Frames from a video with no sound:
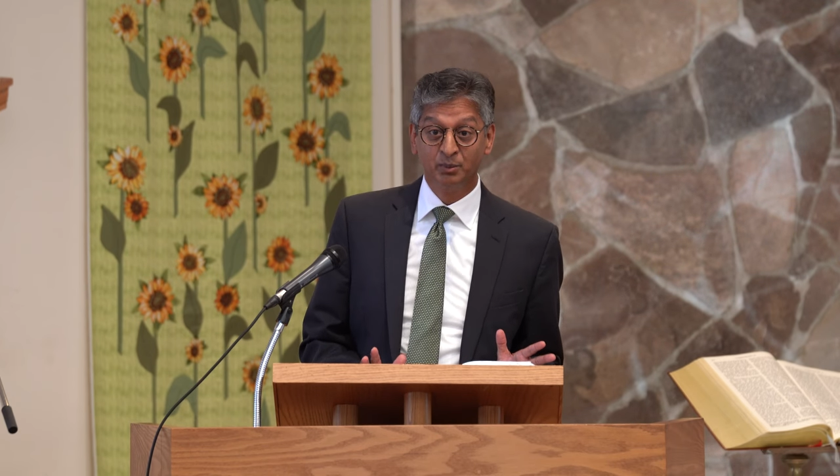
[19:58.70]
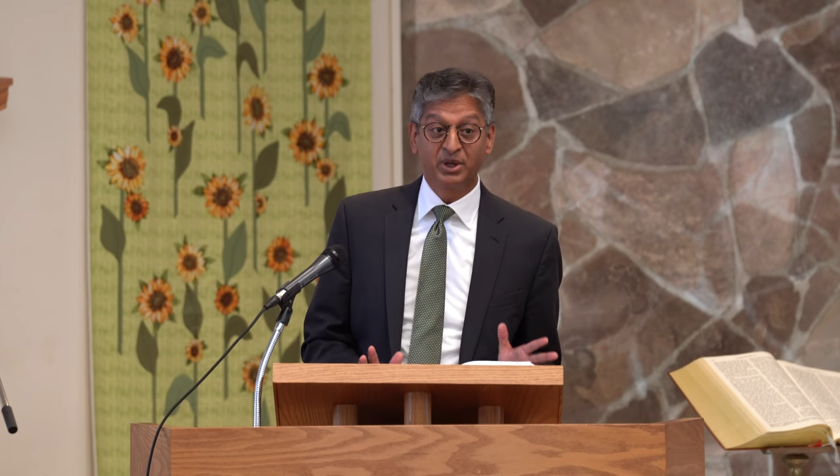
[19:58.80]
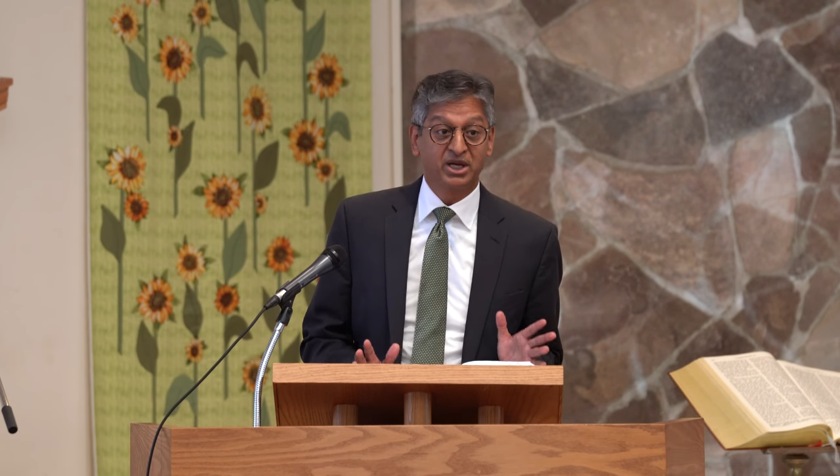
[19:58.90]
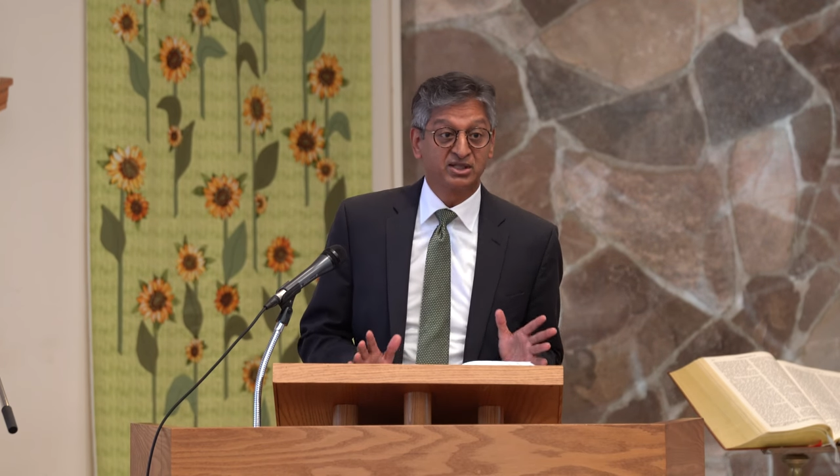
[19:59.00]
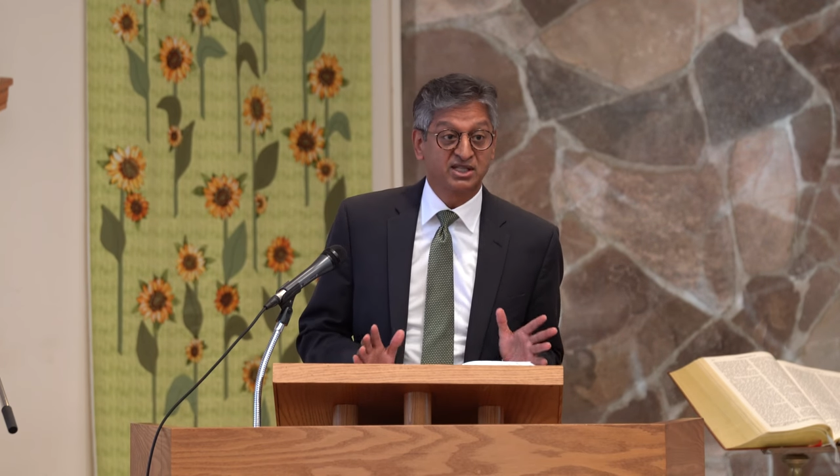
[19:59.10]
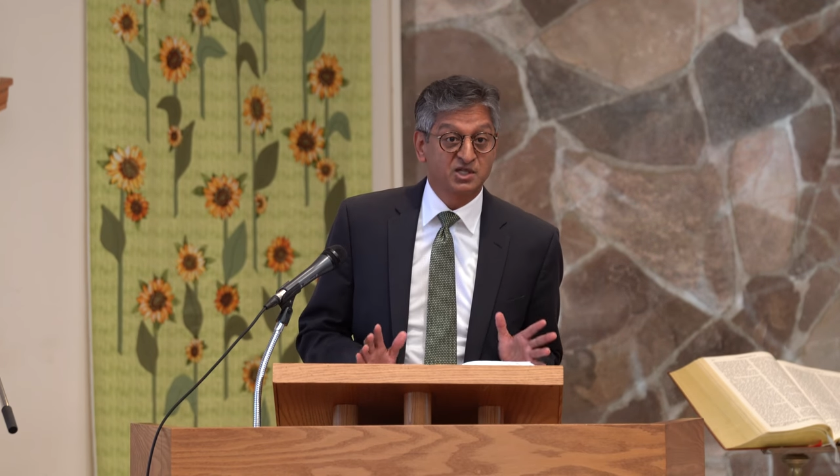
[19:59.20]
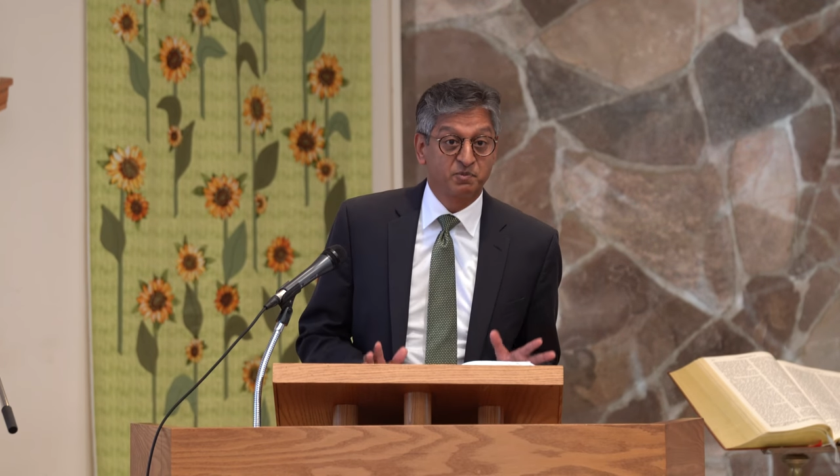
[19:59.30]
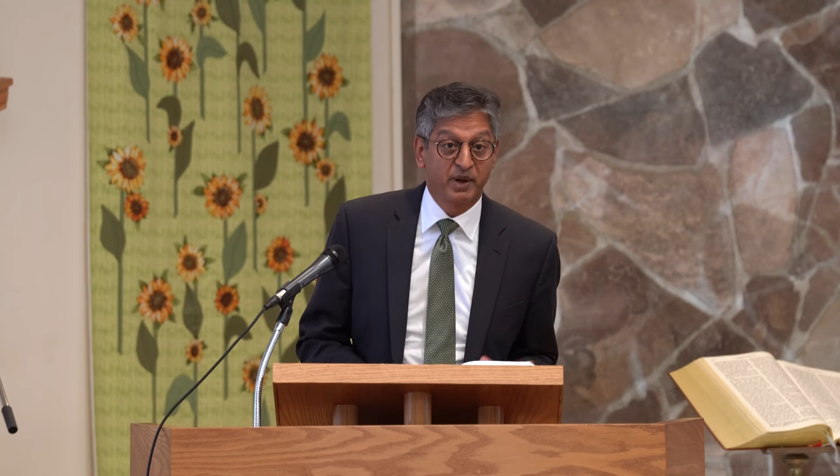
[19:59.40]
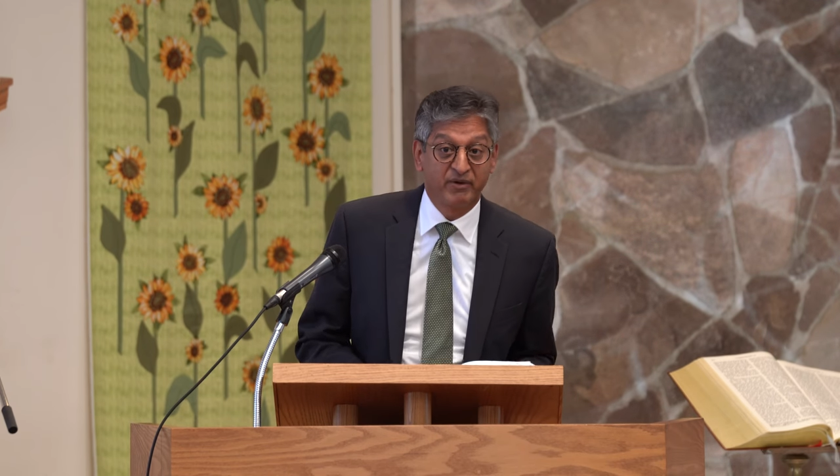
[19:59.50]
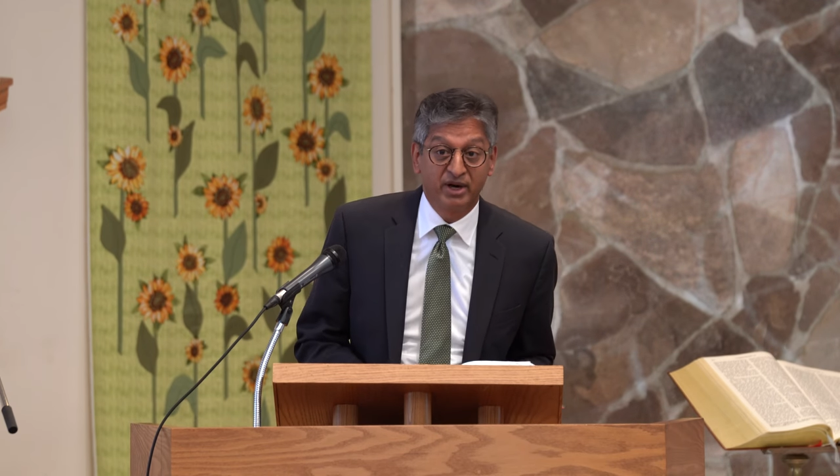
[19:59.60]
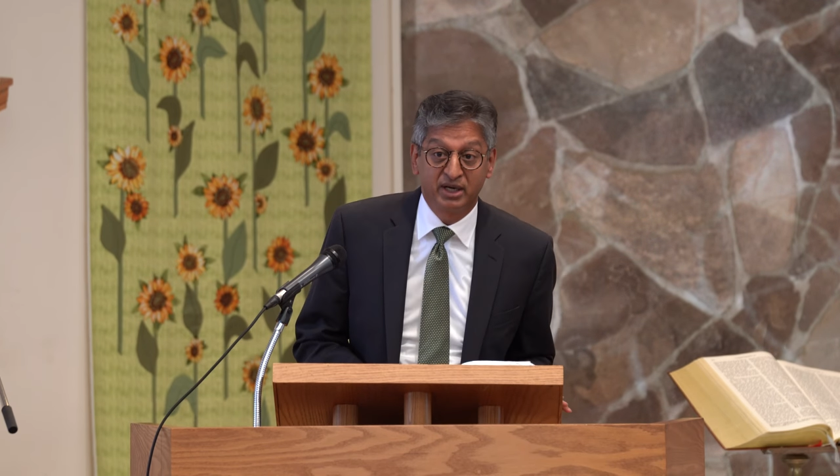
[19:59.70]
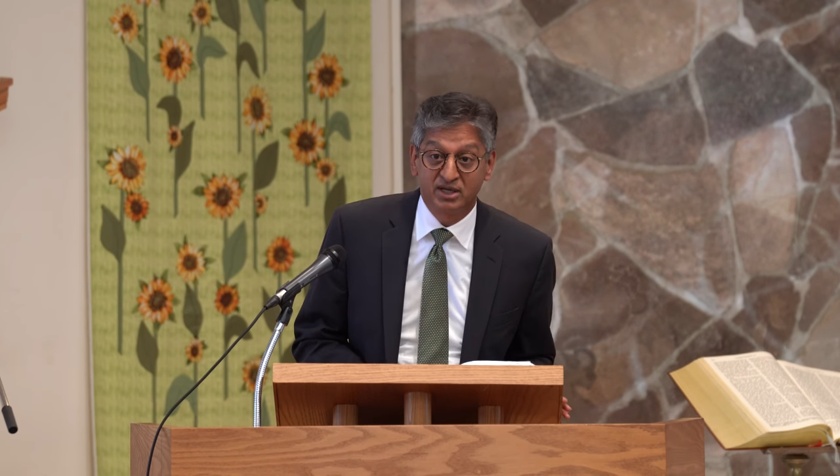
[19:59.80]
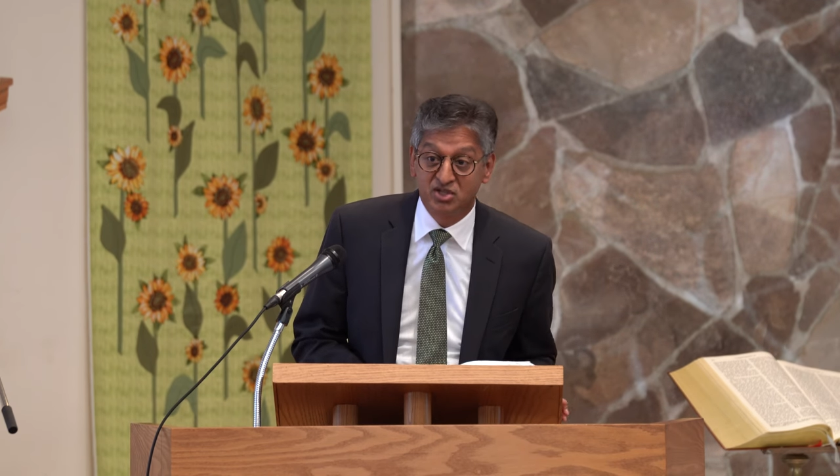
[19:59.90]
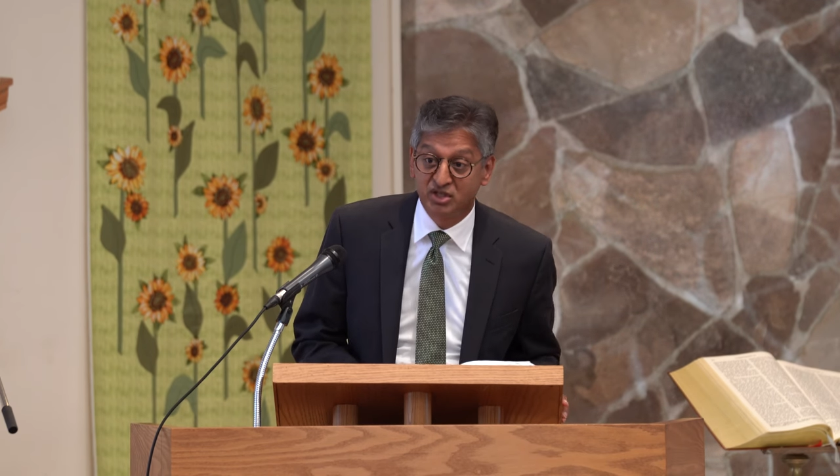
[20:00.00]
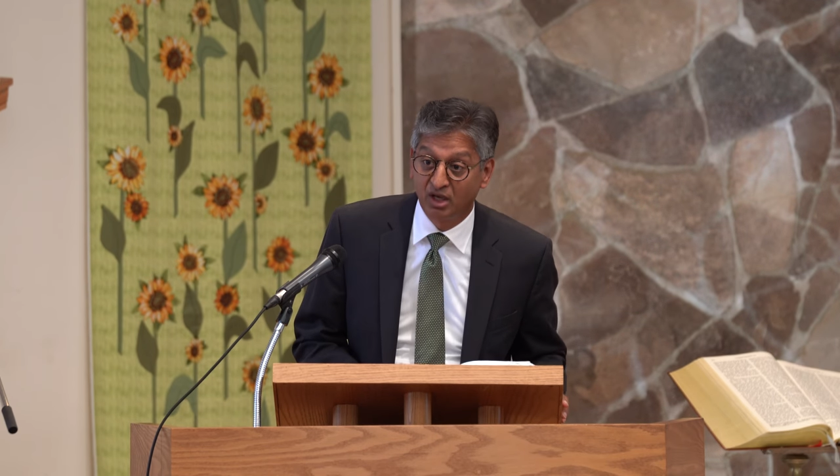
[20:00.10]
Because the
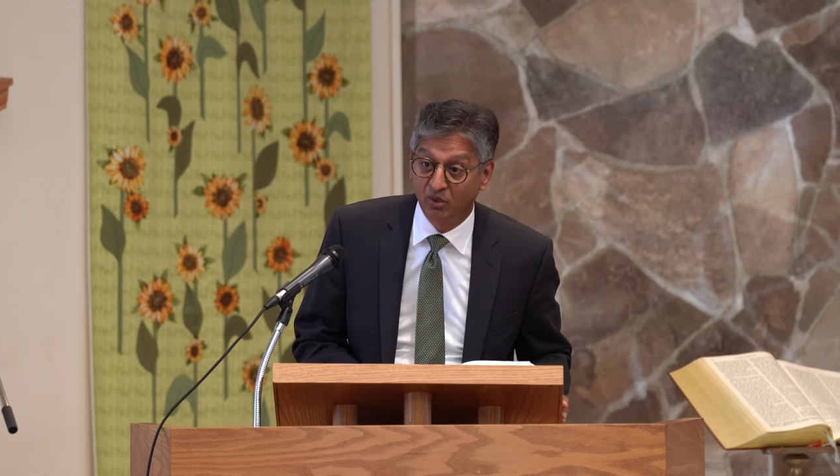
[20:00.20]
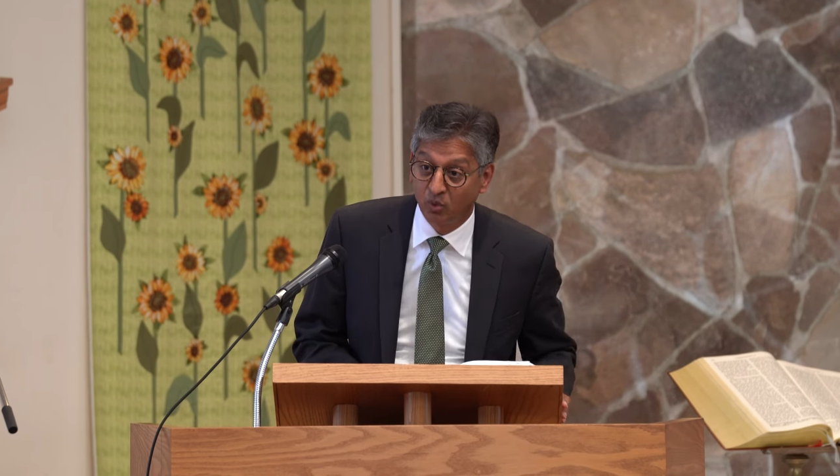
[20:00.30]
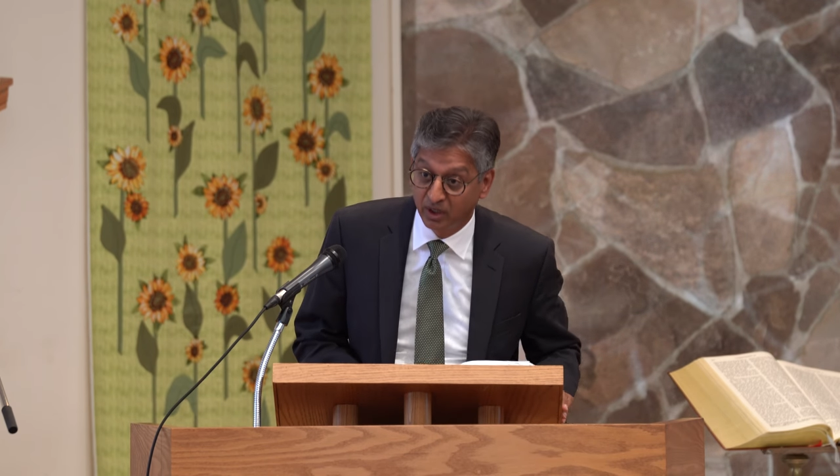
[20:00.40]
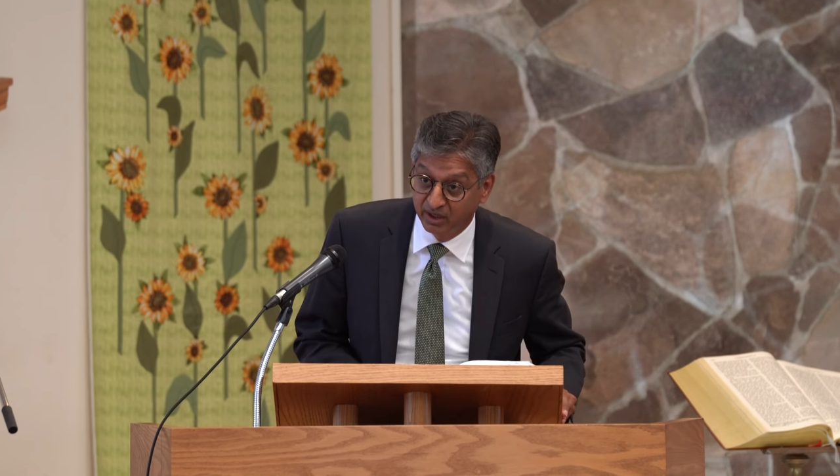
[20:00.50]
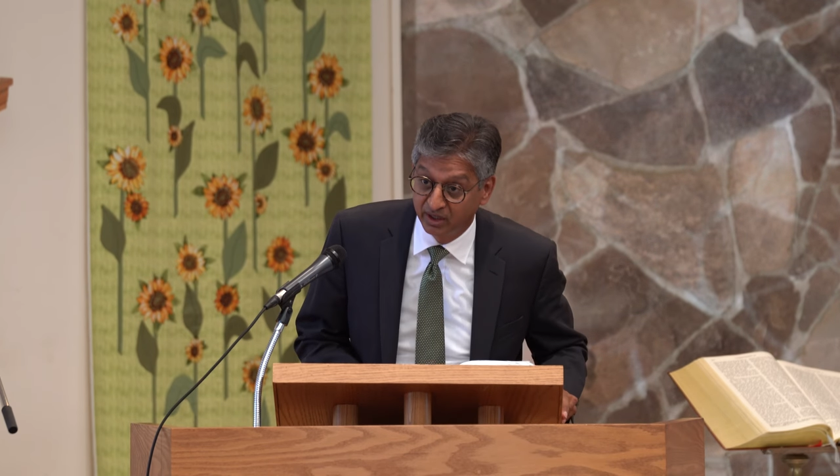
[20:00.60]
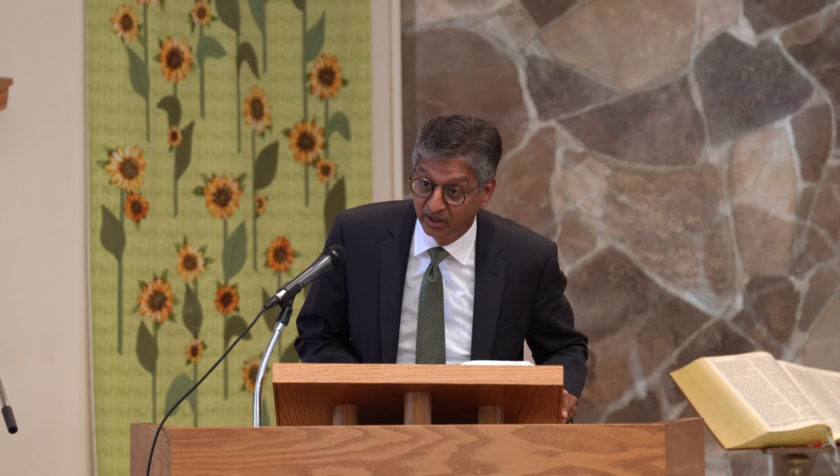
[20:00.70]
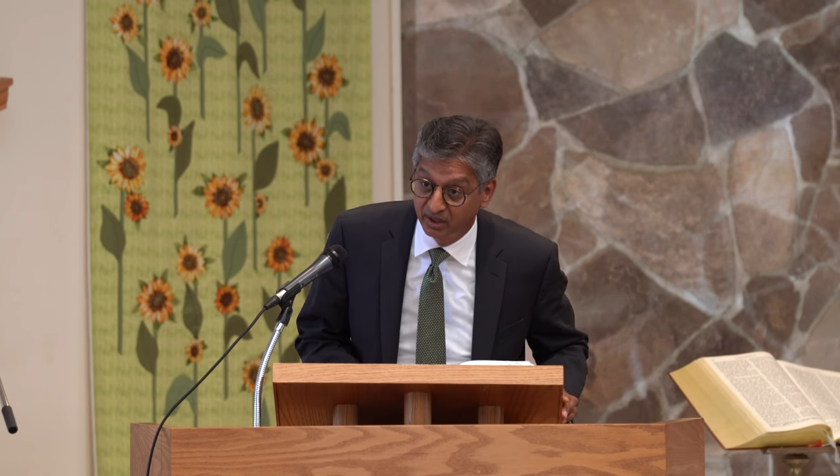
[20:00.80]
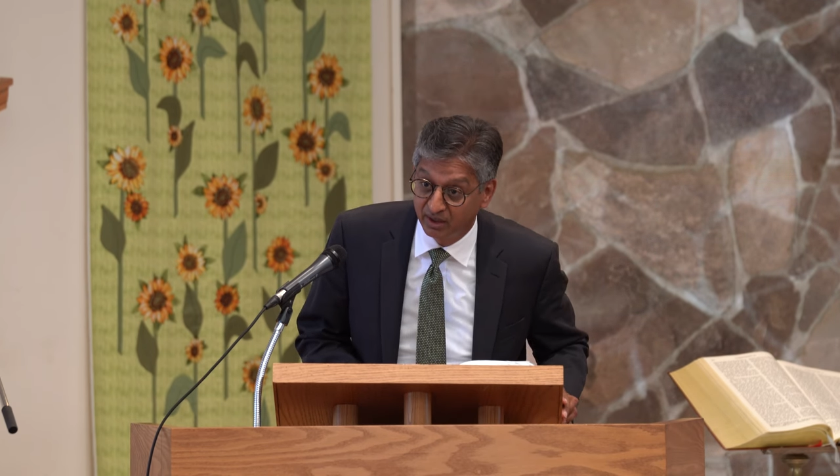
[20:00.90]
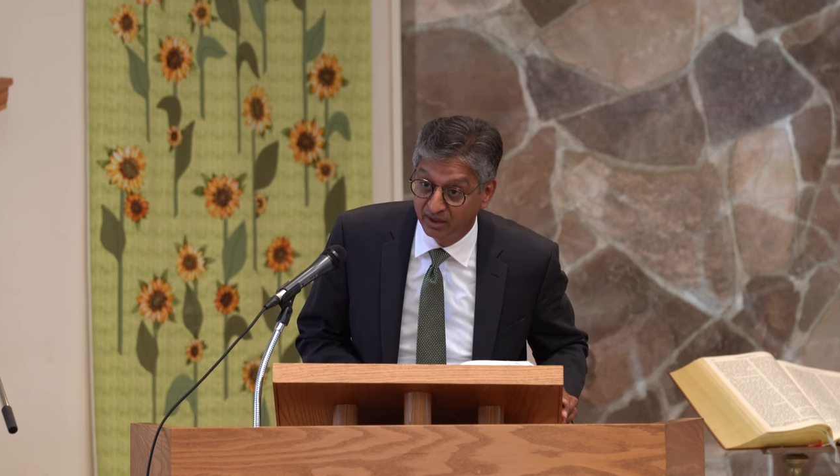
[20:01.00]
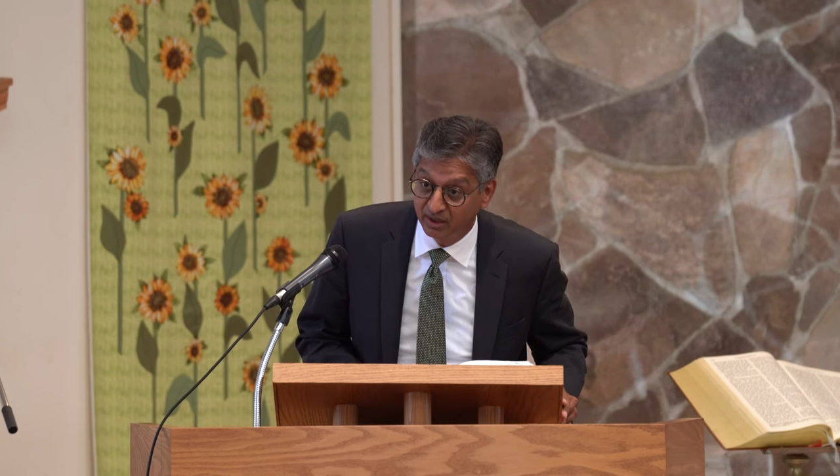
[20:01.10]
Spirit is still working.